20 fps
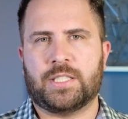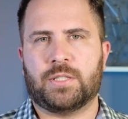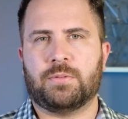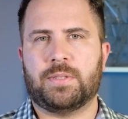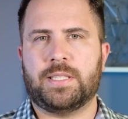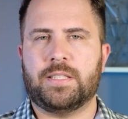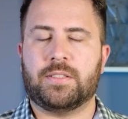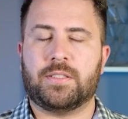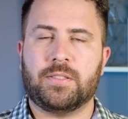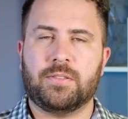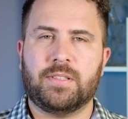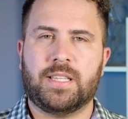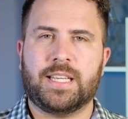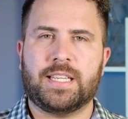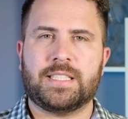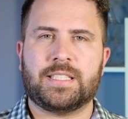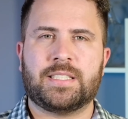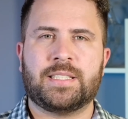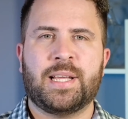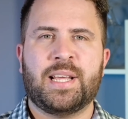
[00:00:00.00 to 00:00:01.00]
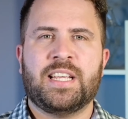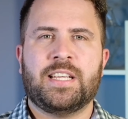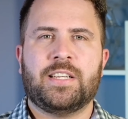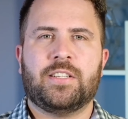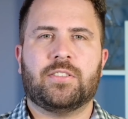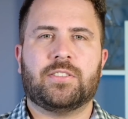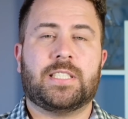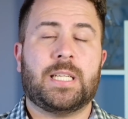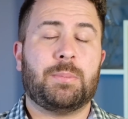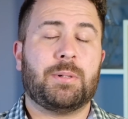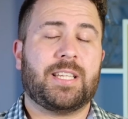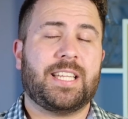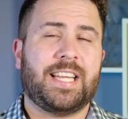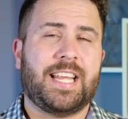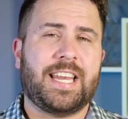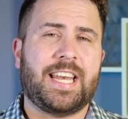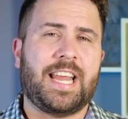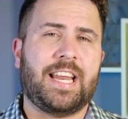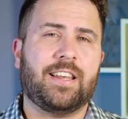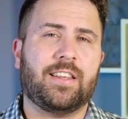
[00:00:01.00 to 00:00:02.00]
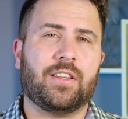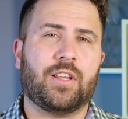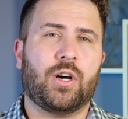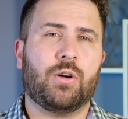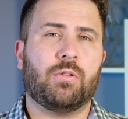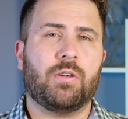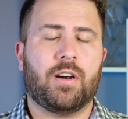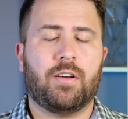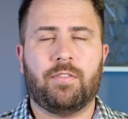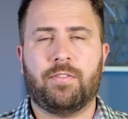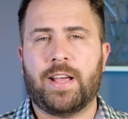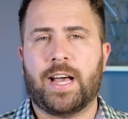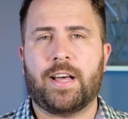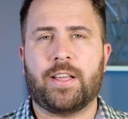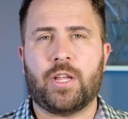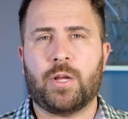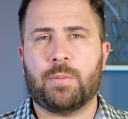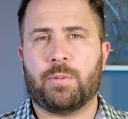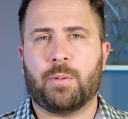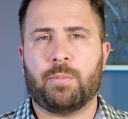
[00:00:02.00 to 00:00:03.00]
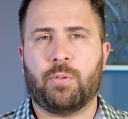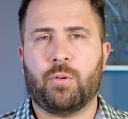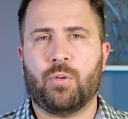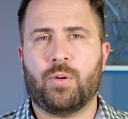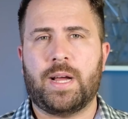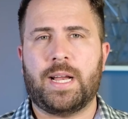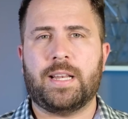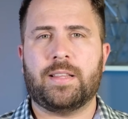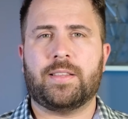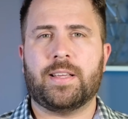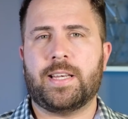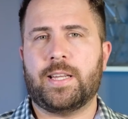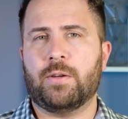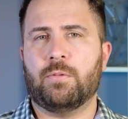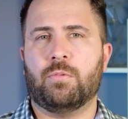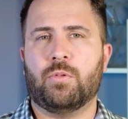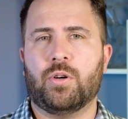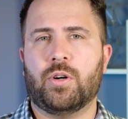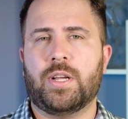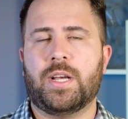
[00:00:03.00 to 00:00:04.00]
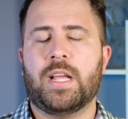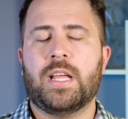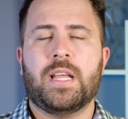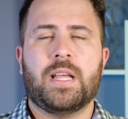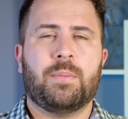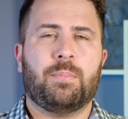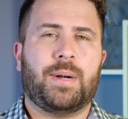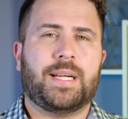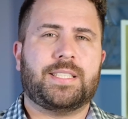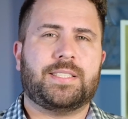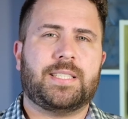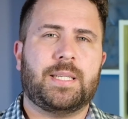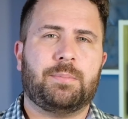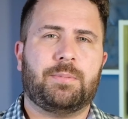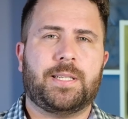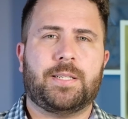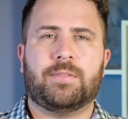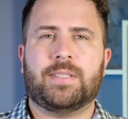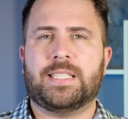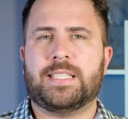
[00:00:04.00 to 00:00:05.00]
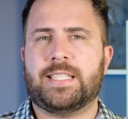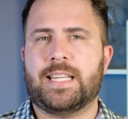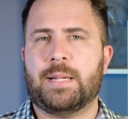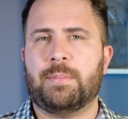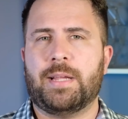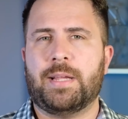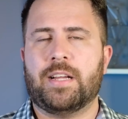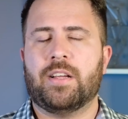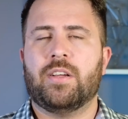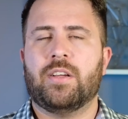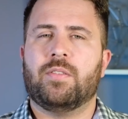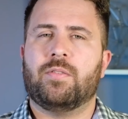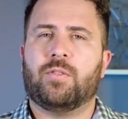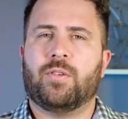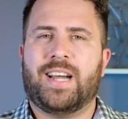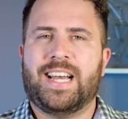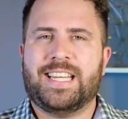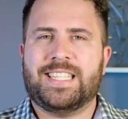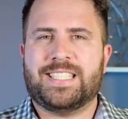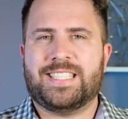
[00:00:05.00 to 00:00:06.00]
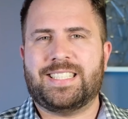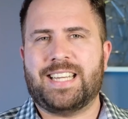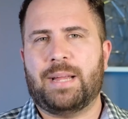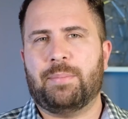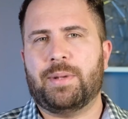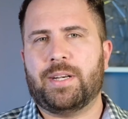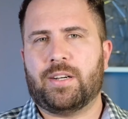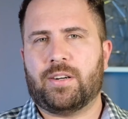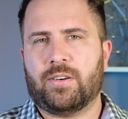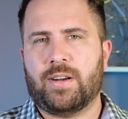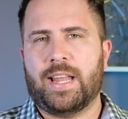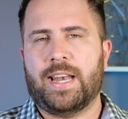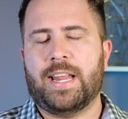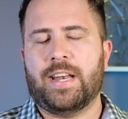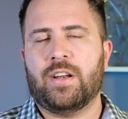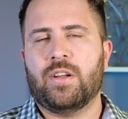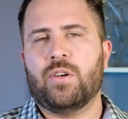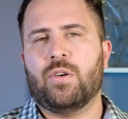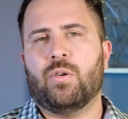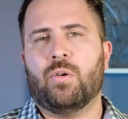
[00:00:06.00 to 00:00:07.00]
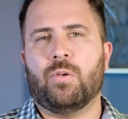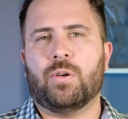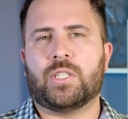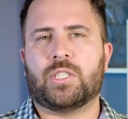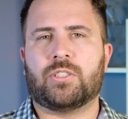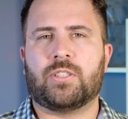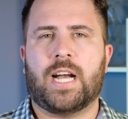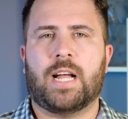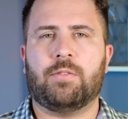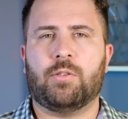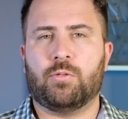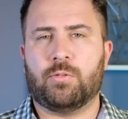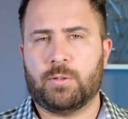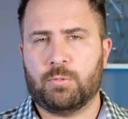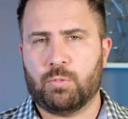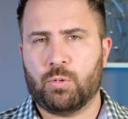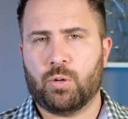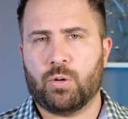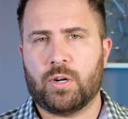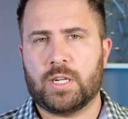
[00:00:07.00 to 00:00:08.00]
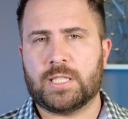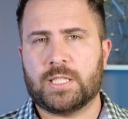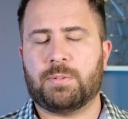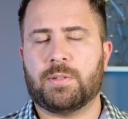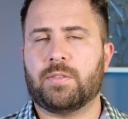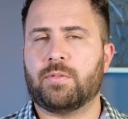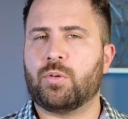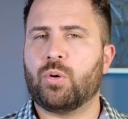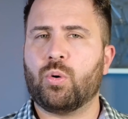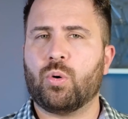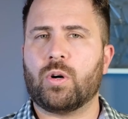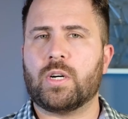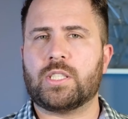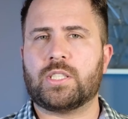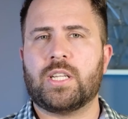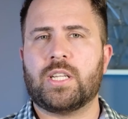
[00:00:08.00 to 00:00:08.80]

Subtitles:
When you do this, you'll typically get a lower value per point than you would by simply redeeming for a statement credit or travel rewards. But of course,